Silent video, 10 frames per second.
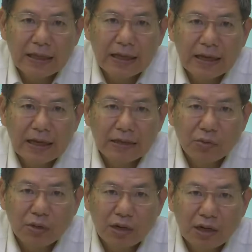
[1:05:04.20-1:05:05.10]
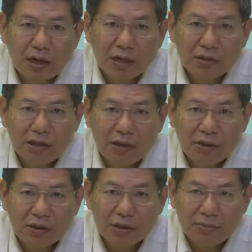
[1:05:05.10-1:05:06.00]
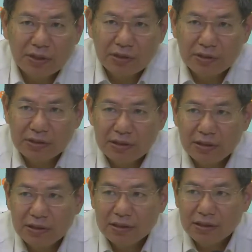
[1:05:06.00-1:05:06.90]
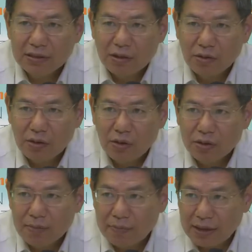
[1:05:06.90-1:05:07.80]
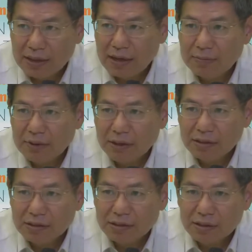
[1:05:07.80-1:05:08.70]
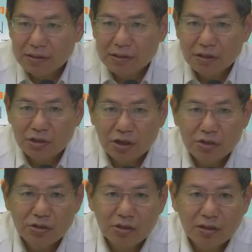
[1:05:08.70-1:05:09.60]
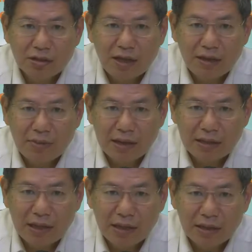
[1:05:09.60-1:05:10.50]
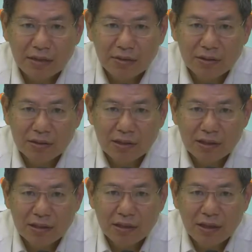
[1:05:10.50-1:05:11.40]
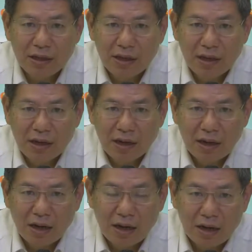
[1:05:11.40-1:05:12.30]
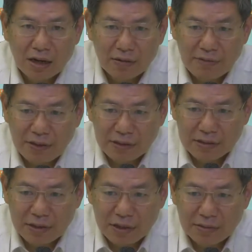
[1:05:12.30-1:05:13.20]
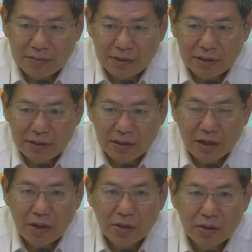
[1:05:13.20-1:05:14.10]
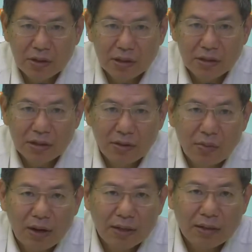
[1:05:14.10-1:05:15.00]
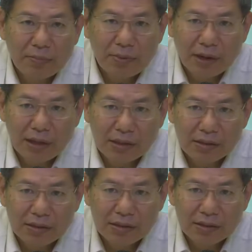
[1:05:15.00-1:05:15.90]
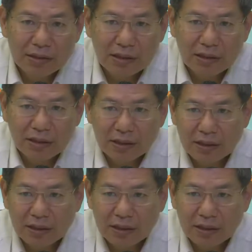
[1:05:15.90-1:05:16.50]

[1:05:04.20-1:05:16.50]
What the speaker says: as we are still experiencing this ongoing pandemic, things are changing day by day. You are seeing a lot of things coming and going in one places and